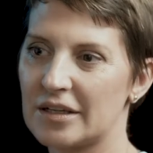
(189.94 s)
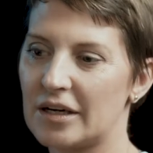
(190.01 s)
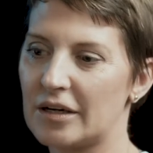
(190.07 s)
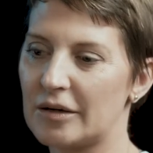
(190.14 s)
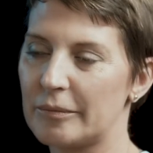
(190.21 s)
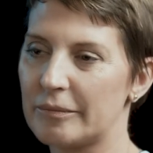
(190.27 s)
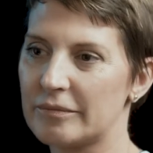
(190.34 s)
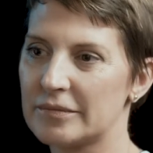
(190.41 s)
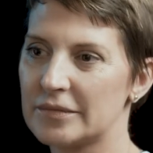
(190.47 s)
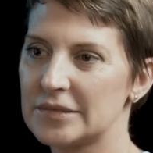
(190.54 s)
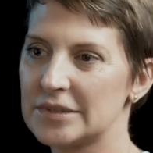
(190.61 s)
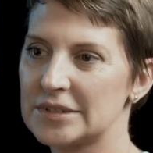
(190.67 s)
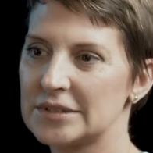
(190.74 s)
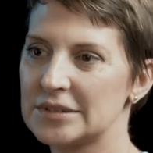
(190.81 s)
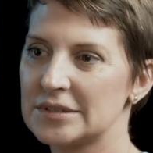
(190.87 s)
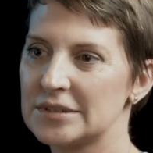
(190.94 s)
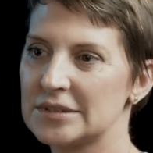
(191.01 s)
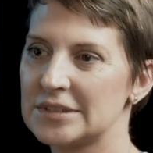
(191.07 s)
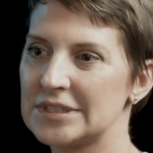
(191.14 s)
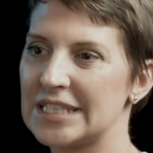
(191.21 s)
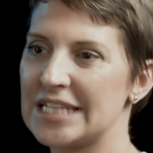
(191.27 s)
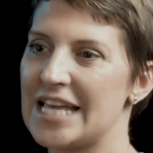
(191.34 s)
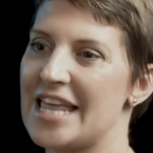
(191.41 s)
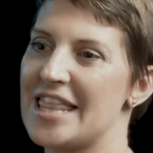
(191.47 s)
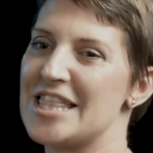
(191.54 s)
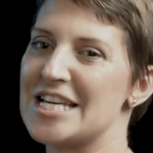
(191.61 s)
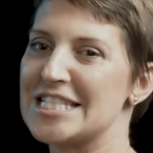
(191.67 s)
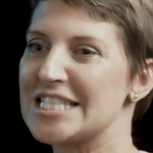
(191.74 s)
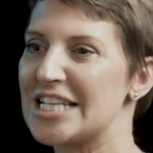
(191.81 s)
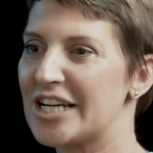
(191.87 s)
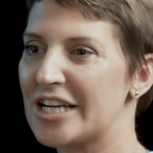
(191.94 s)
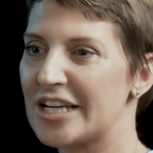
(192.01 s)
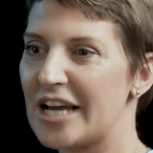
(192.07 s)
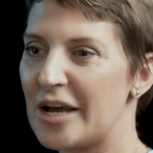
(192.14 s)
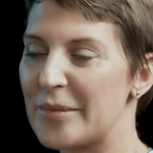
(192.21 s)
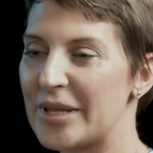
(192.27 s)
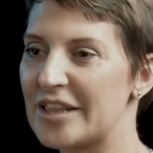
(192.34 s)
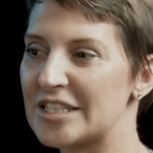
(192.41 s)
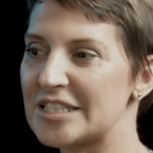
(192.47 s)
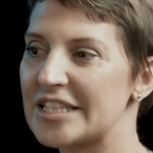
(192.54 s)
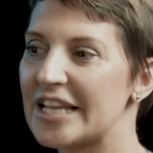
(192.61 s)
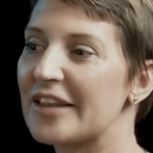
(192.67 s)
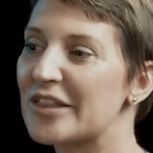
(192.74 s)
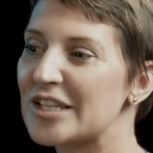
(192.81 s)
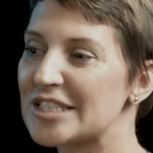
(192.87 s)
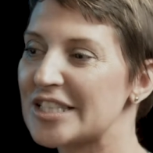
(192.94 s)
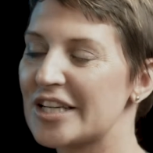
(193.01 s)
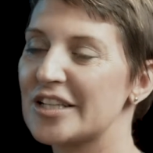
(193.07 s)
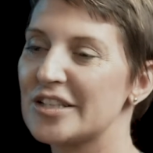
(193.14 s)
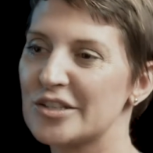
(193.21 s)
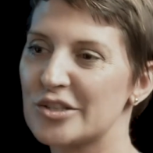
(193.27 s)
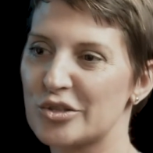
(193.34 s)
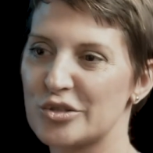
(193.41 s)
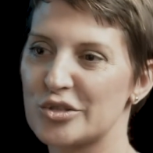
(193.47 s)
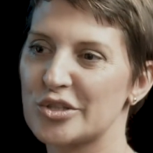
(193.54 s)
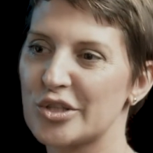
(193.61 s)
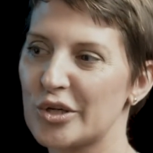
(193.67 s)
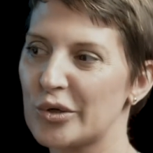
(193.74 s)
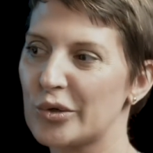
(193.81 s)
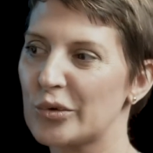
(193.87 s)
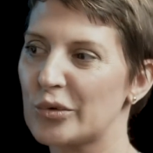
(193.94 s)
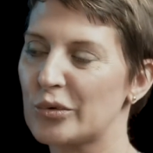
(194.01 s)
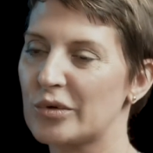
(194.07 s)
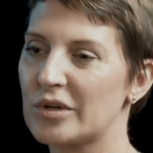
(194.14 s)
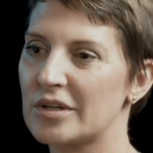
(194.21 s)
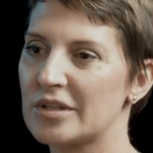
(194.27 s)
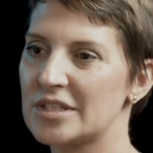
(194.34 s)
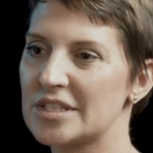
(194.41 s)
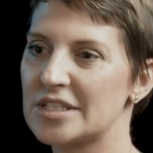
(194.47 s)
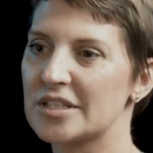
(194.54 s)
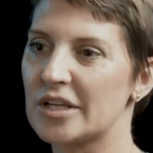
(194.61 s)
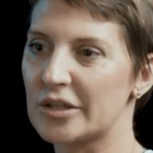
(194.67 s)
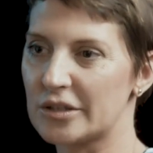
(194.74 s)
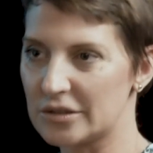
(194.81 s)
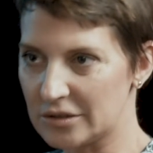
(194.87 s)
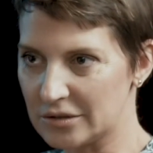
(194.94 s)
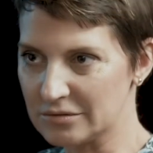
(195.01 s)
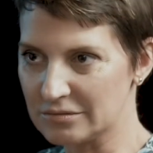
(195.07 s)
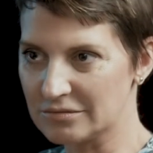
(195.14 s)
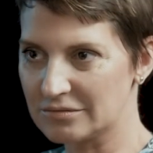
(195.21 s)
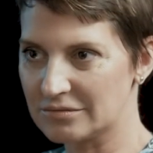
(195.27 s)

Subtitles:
And the sign, the signs are so subtle.